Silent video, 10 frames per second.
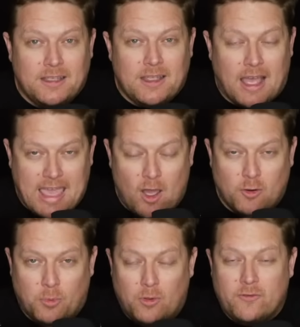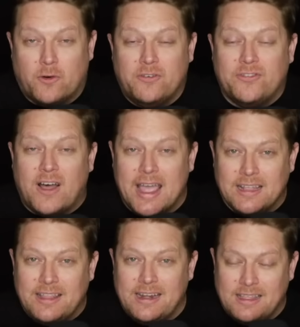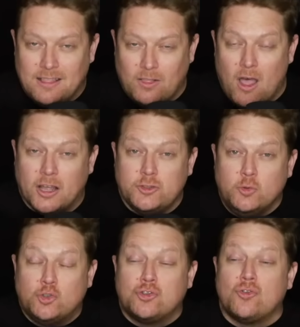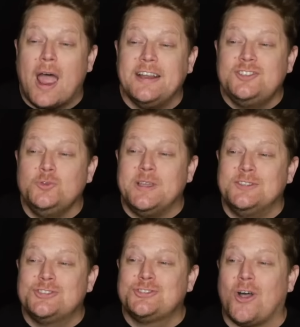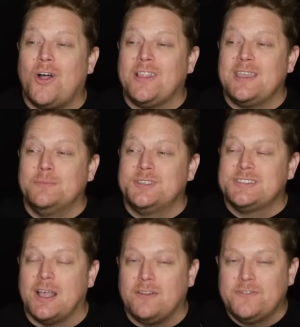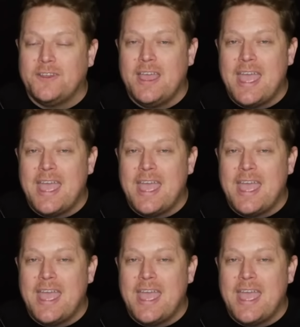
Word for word: accountable for violating the law, to try to install himself